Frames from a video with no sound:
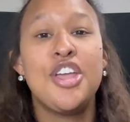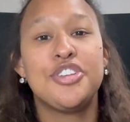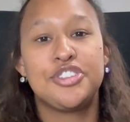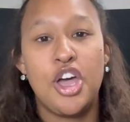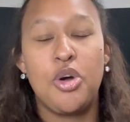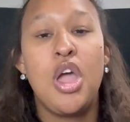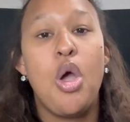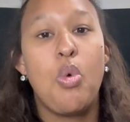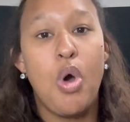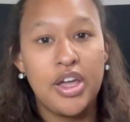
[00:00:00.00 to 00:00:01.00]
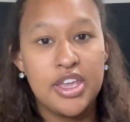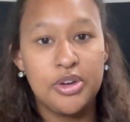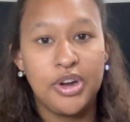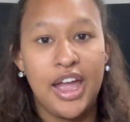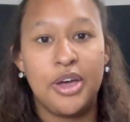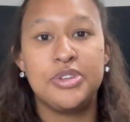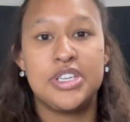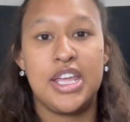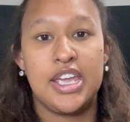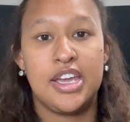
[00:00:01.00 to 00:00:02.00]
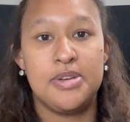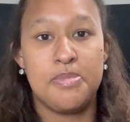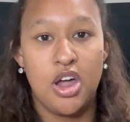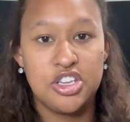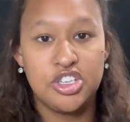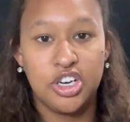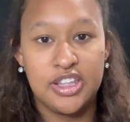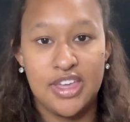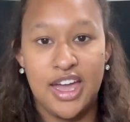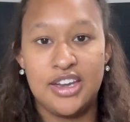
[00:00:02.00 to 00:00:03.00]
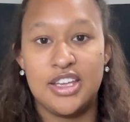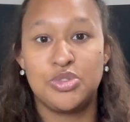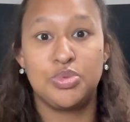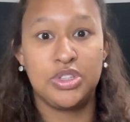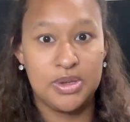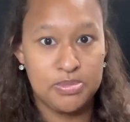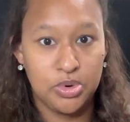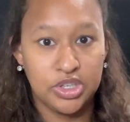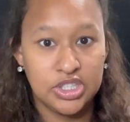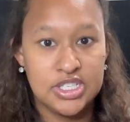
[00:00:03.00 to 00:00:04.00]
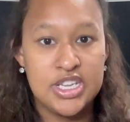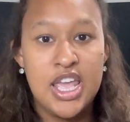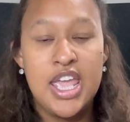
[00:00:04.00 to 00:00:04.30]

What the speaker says: So walking around and monitoring that is really important.